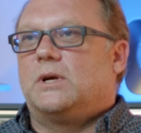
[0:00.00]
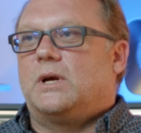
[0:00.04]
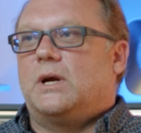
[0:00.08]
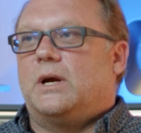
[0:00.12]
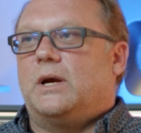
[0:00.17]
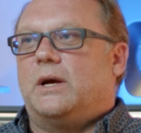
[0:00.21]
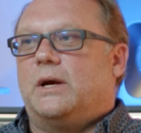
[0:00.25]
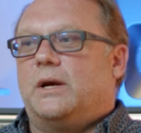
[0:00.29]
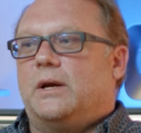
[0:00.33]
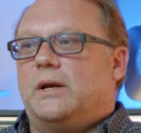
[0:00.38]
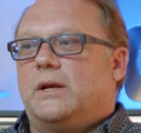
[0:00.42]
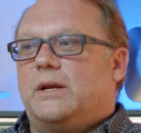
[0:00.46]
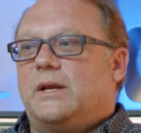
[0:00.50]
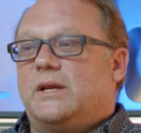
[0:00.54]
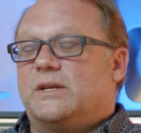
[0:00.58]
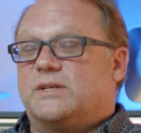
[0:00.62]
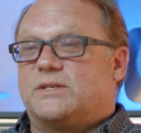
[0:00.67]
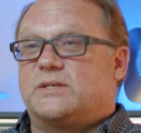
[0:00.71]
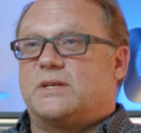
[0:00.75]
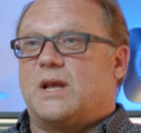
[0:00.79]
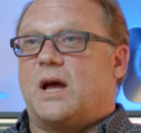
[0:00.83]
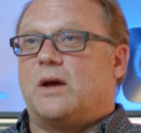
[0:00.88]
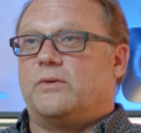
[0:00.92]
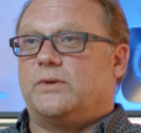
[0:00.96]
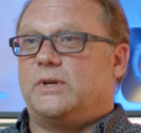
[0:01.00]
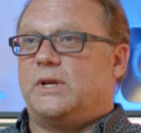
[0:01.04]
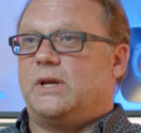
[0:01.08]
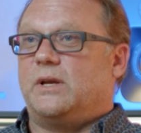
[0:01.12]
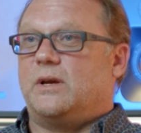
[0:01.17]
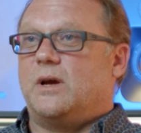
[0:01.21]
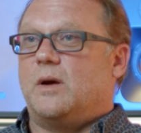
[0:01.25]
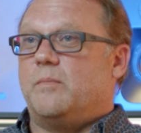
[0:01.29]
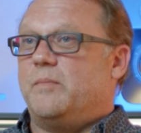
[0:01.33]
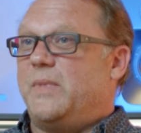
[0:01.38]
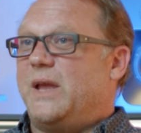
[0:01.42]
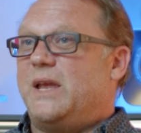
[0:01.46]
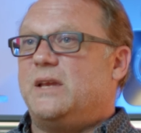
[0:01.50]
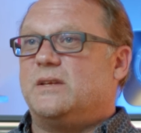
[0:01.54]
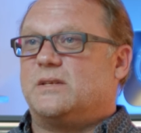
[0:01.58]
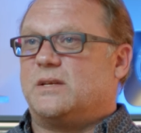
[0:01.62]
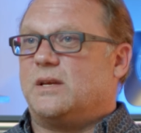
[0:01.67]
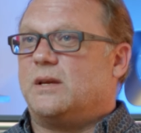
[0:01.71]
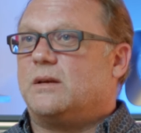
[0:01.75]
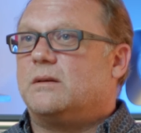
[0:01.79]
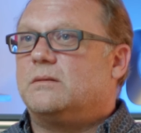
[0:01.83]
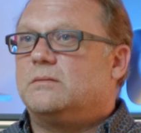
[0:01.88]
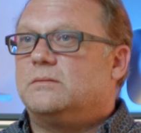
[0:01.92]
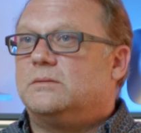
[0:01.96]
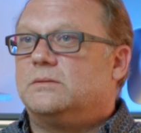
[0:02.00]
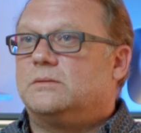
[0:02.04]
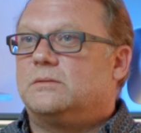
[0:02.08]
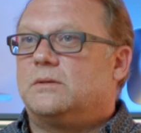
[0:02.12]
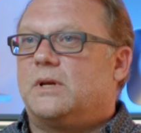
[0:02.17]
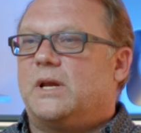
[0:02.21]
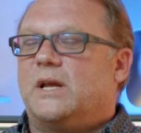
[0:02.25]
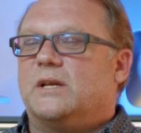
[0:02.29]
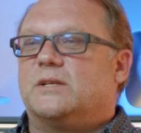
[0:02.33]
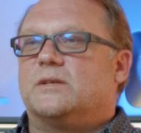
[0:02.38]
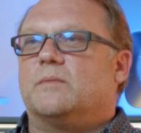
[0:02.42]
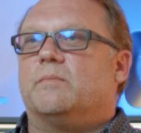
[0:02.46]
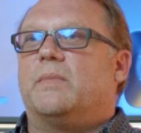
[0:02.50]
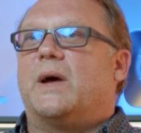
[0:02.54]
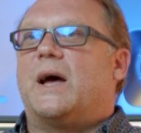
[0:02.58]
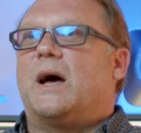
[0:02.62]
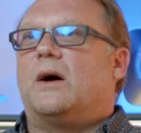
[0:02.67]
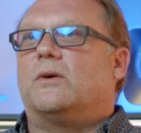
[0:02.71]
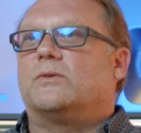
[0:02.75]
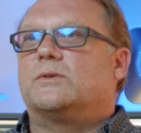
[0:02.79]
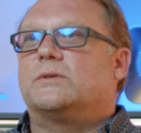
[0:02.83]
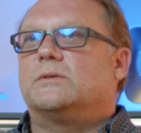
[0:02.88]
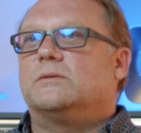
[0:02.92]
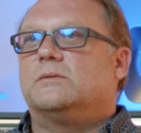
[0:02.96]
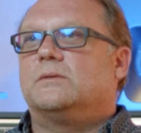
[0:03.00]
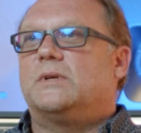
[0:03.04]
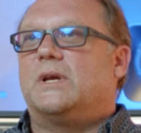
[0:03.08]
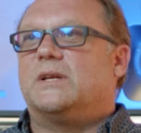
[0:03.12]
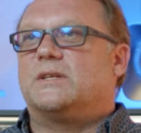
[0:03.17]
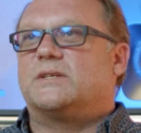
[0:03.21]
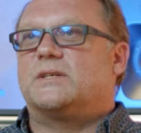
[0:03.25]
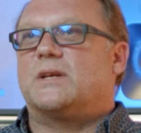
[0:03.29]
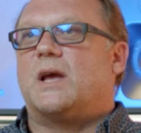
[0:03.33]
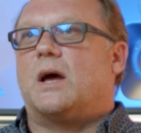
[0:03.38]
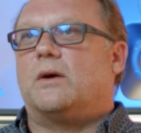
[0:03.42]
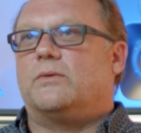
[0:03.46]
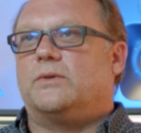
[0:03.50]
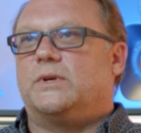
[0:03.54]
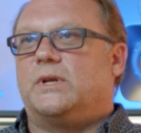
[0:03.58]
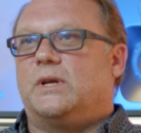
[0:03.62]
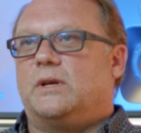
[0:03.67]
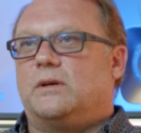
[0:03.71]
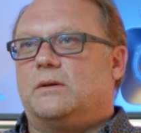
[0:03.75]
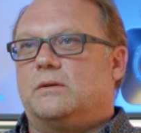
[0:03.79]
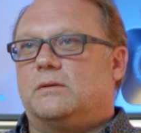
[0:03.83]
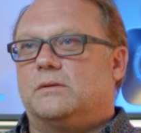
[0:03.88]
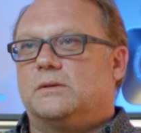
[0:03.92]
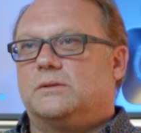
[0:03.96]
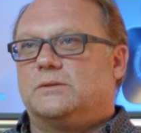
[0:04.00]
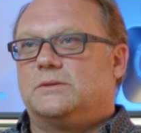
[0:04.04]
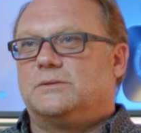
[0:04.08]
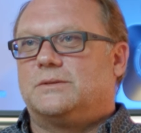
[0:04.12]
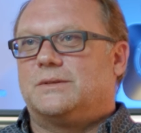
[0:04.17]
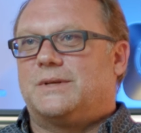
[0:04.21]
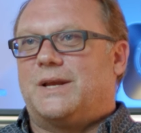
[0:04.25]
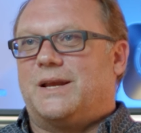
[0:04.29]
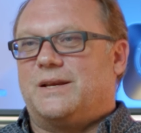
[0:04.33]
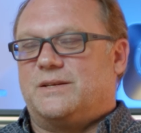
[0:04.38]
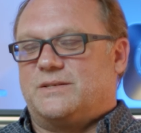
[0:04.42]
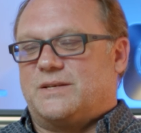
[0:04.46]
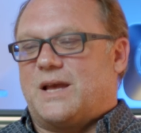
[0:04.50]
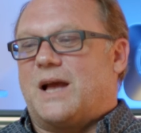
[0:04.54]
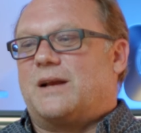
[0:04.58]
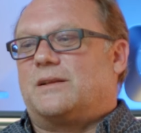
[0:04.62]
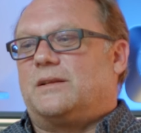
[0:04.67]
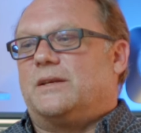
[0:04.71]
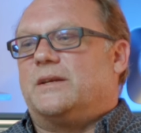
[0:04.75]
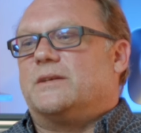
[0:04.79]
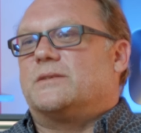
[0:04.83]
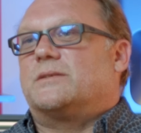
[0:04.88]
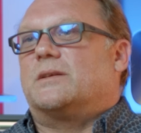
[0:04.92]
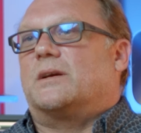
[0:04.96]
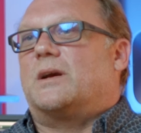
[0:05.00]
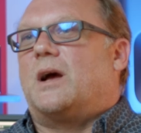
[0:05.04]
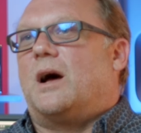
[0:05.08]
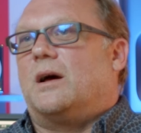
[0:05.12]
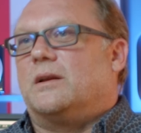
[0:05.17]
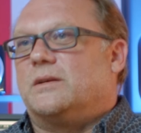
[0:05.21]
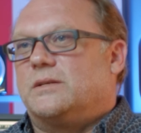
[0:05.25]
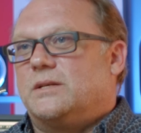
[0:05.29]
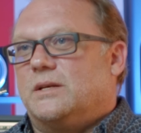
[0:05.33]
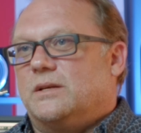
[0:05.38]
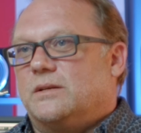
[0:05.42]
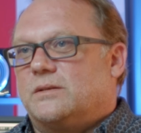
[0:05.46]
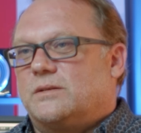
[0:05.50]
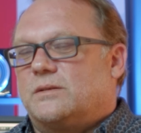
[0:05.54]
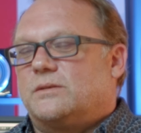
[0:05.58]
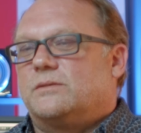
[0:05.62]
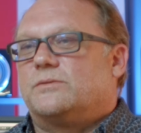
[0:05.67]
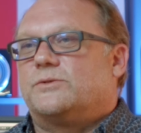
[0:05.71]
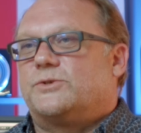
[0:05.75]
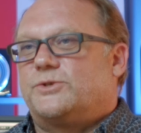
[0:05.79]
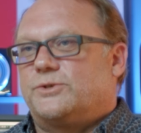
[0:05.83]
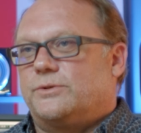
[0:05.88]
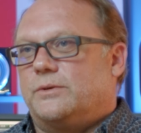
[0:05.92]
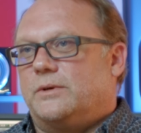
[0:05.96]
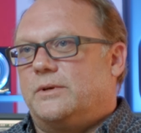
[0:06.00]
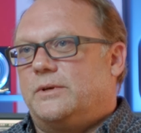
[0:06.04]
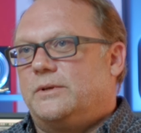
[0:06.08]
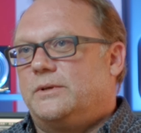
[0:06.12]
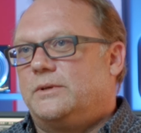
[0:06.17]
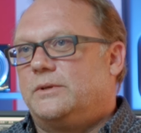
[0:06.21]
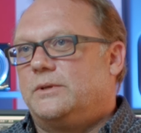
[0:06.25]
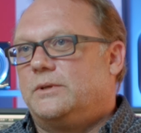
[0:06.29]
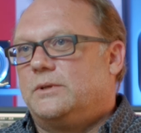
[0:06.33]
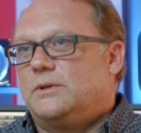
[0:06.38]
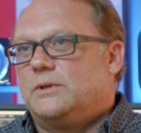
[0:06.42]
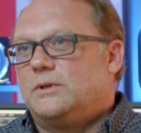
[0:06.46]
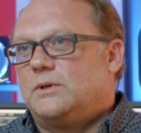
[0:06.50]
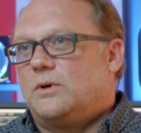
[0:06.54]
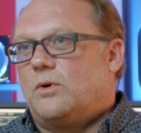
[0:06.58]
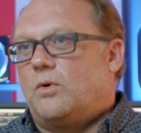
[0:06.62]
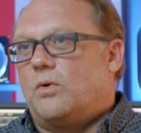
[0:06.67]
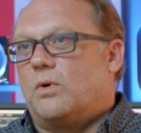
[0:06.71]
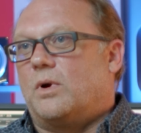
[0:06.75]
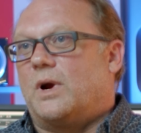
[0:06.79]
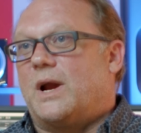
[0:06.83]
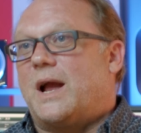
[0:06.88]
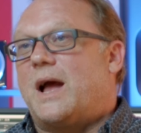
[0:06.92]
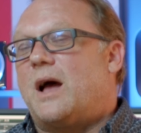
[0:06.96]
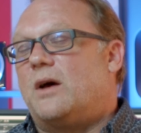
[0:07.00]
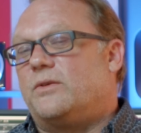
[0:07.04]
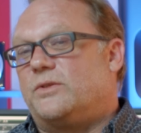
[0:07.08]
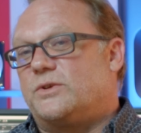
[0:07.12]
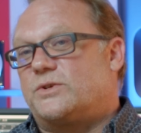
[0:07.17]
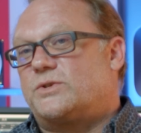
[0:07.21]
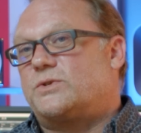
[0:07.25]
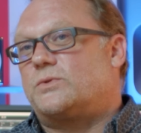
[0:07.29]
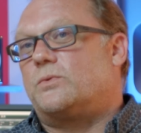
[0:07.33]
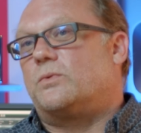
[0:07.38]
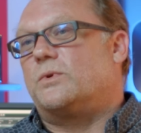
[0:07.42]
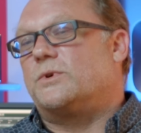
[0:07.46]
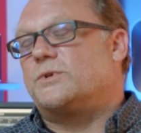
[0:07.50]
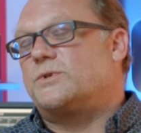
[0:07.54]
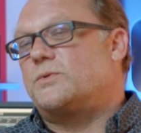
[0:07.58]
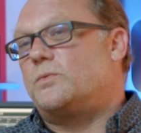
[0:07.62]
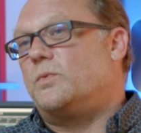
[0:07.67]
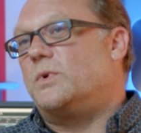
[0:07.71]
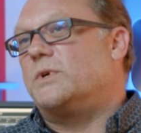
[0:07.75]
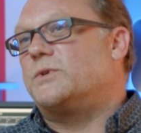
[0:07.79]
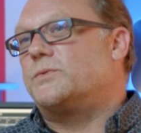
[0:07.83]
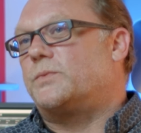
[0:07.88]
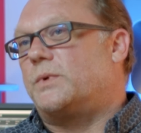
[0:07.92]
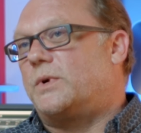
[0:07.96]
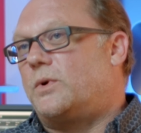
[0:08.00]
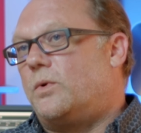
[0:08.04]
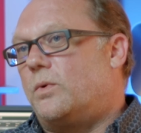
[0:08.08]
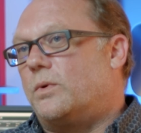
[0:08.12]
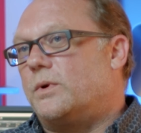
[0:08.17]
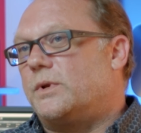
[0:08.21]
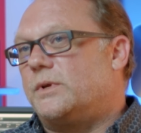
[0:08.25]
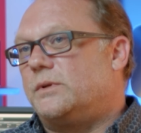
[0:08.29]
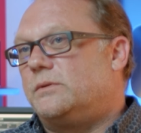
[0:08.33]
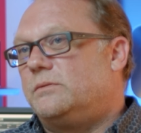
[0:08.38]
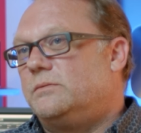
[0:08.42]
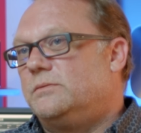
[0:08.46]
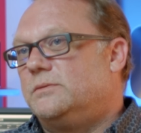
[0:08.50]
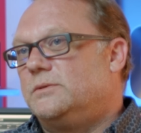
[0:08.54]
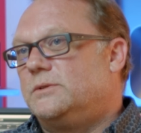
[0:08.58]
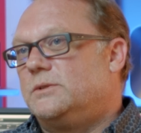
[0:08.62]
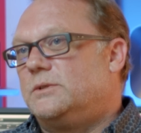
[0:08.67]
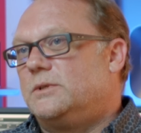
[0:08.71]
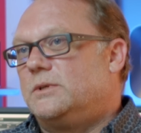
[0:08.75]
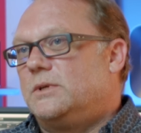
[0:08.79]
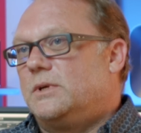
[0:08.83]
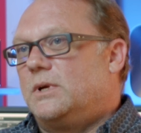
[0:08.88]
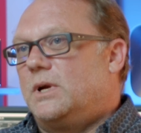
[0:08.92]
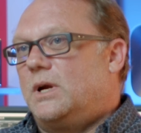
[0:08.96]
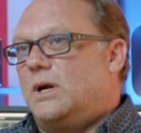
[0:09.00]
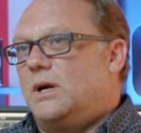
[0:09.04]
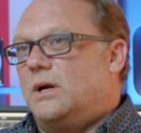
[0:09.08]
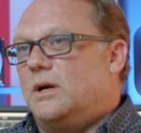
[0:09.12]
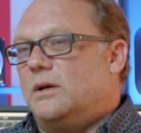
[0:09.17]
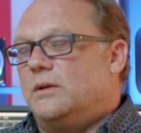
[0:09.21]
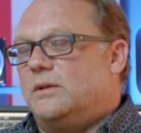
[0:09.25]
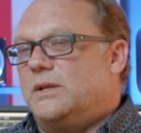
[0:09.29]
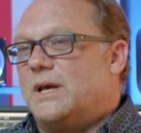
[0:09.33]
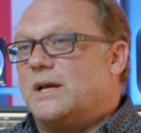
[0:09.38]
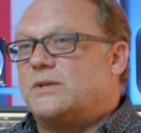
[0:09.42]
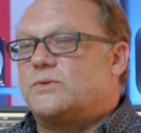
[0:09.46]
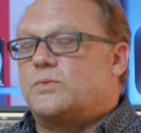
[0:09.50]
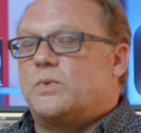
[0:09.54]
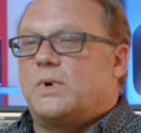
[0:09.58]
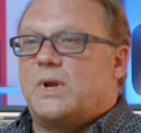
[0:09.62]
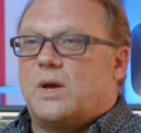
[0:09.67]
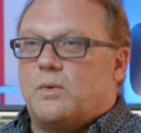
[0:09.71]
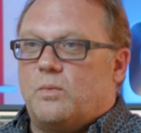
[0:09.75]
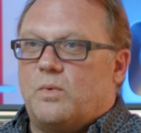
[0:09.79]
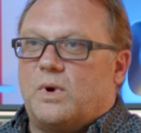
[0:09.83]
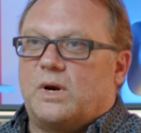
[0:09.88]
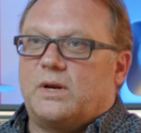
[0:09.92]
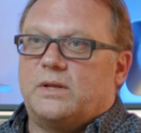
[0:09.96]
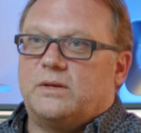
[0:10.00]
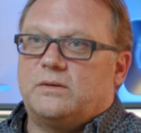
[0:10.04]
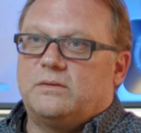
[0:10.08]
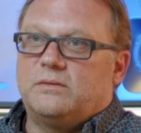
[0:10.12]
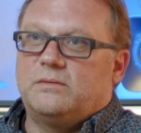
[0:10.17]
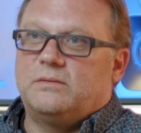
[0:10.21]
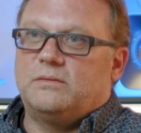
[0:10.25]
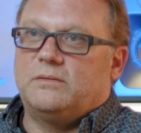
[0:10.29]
it sounding amazing. It's about it sounding exactly as the content should, or how the source was recorded. That's what I wanted.